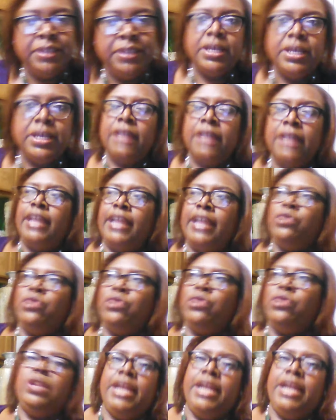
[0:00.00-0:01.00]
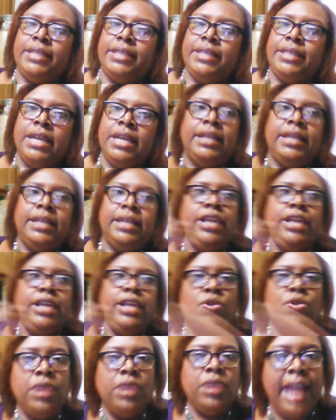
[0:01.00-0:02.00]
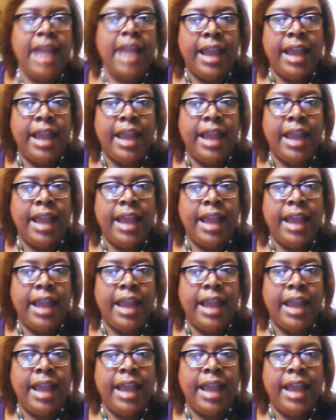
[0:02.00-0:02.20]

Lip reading: They doing this. They doing that.